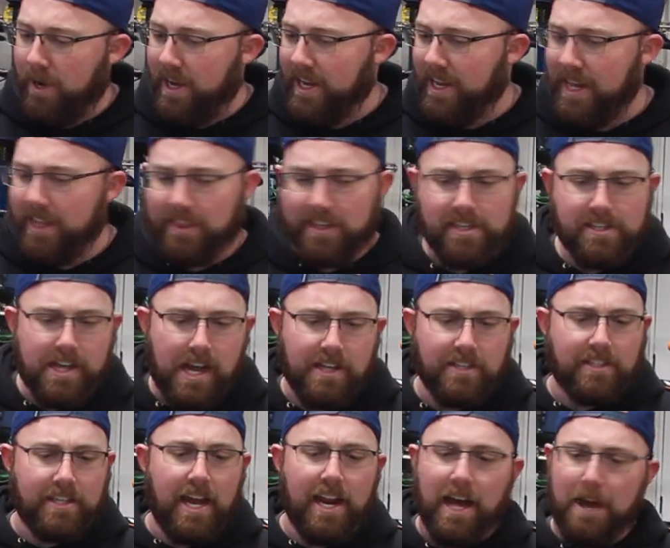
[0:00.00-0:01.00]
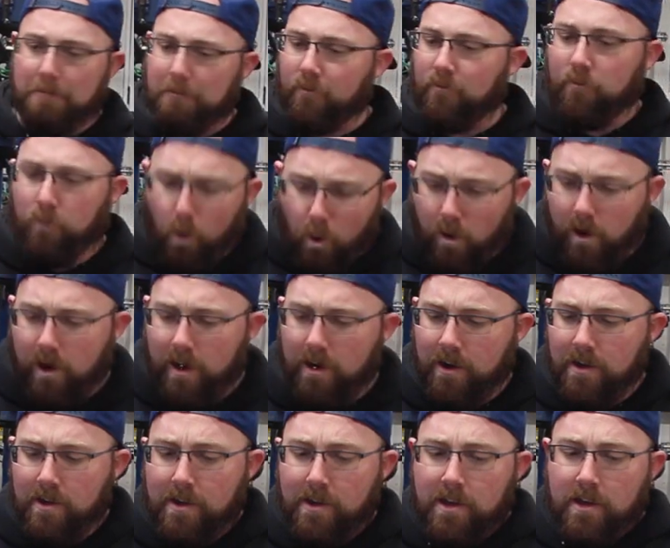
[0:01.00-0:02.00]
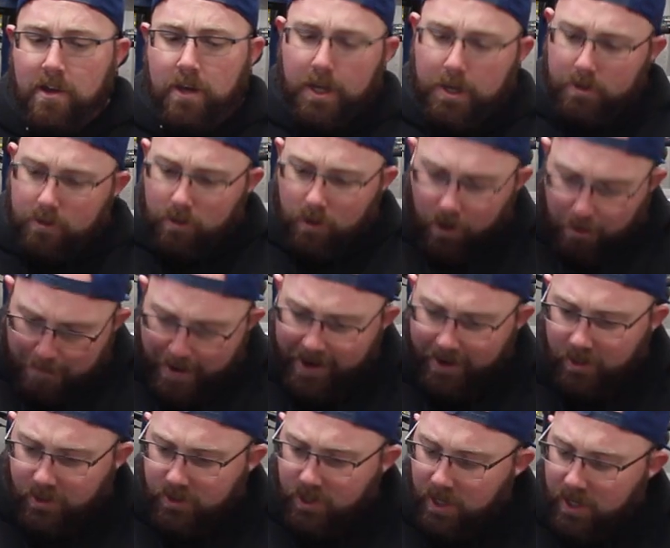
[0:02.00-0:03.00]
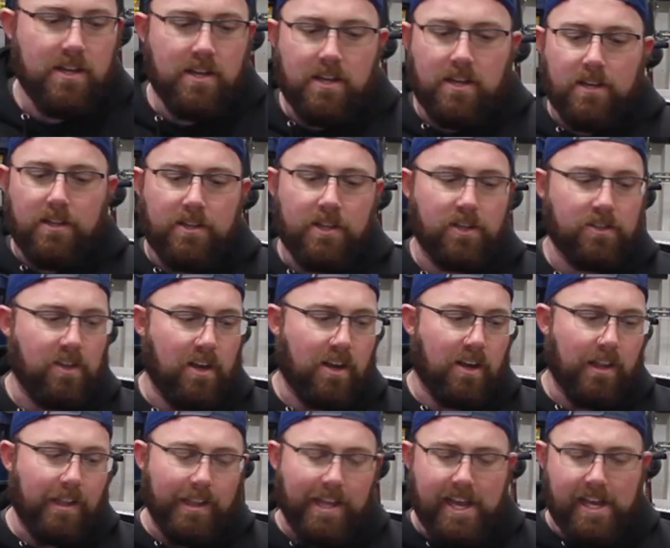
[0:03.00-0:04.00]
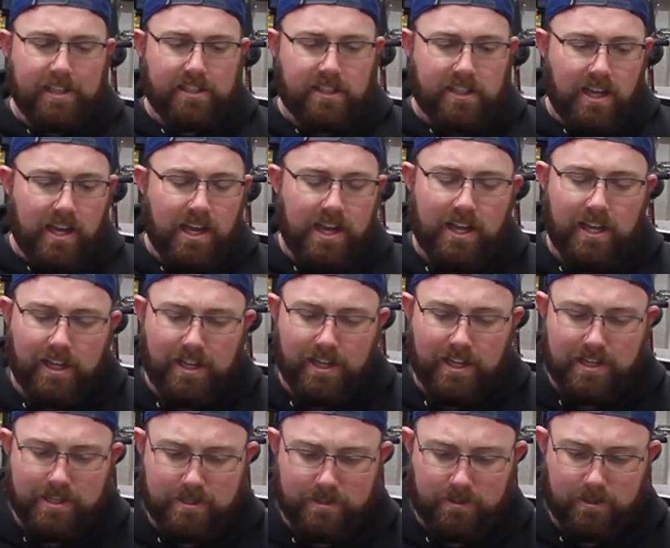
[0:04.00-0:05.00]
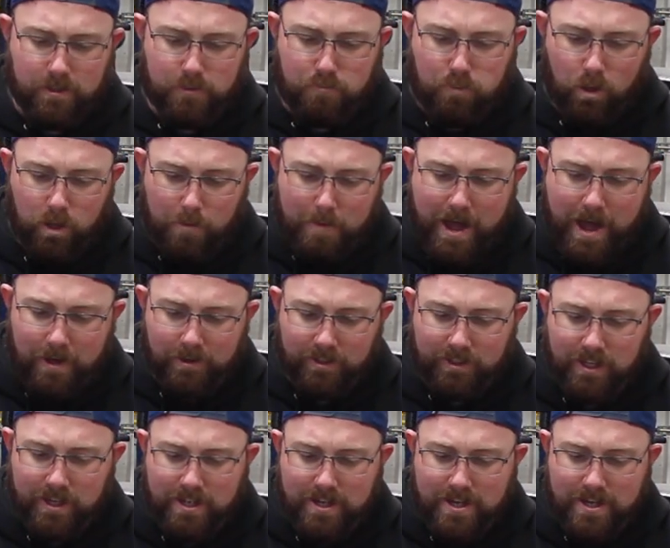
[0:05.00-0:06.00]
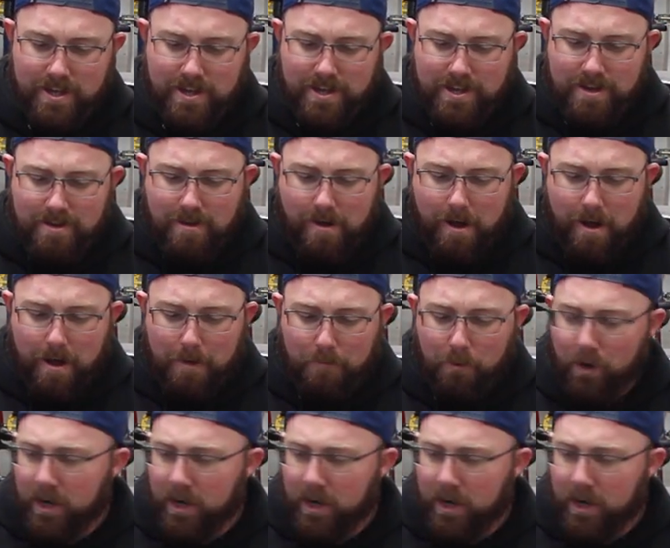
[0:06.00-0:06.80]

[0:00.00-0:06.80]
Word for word: we need to get these guys set up for our pedals. Here's our cleats. Let's pull them out. I'm